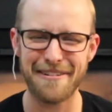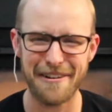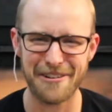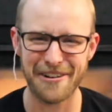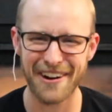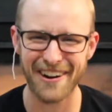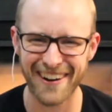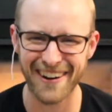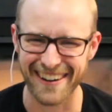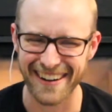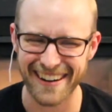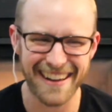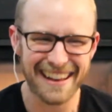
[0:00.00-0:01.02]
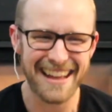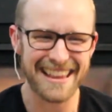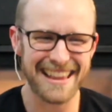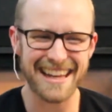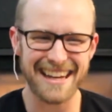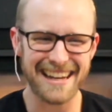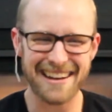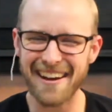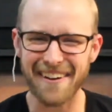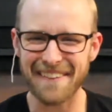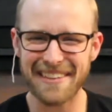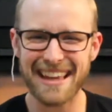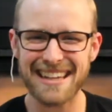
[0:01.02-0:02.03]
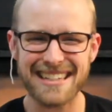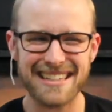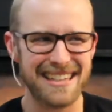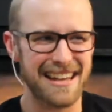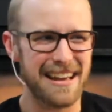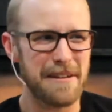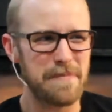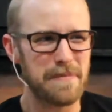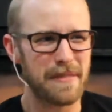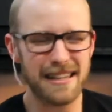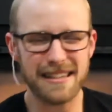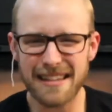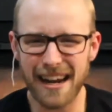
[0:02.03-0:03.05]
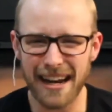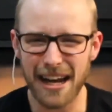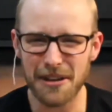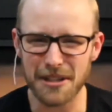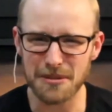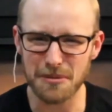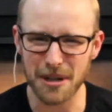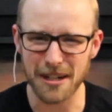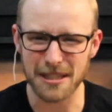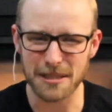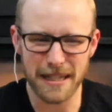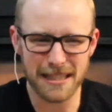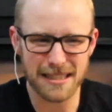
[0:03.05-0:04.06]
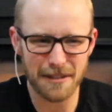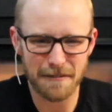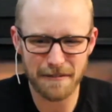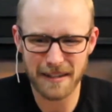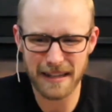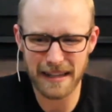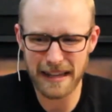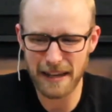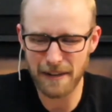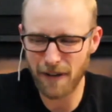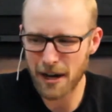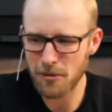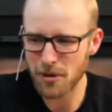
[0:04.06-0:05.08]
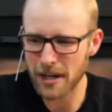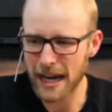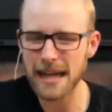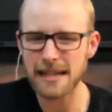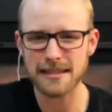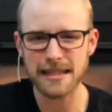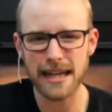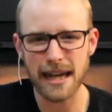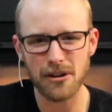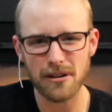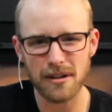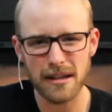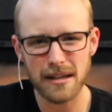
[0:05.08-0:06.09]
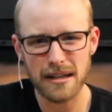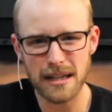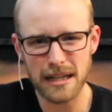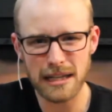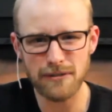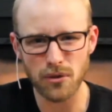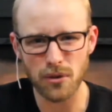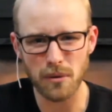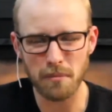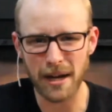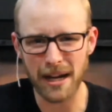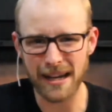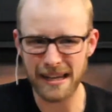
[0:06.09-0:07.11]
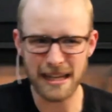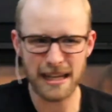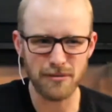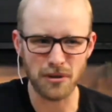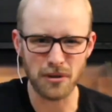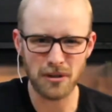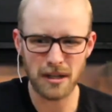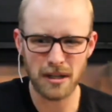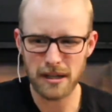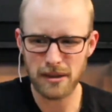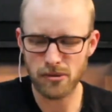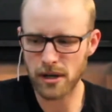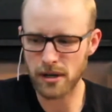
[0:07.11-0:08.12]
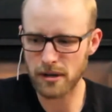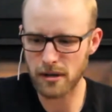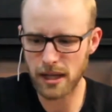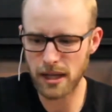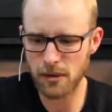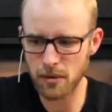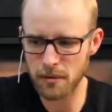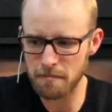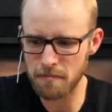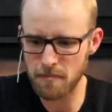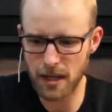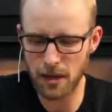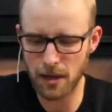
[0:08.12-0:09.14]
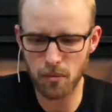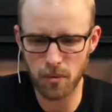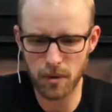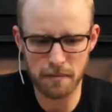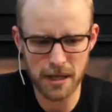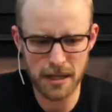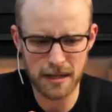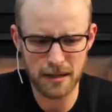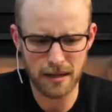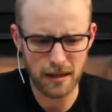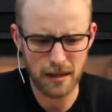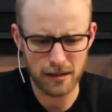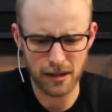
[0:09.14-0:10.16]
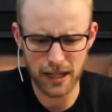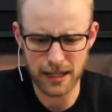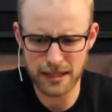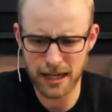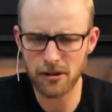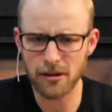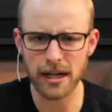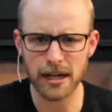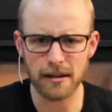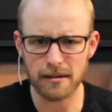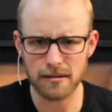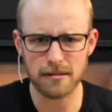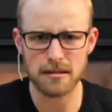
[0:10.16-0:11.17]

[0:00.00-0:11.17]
I've ever heard. That no, that's that's not how this works because if if I were casting out evil by evil, then it would it would be like tearing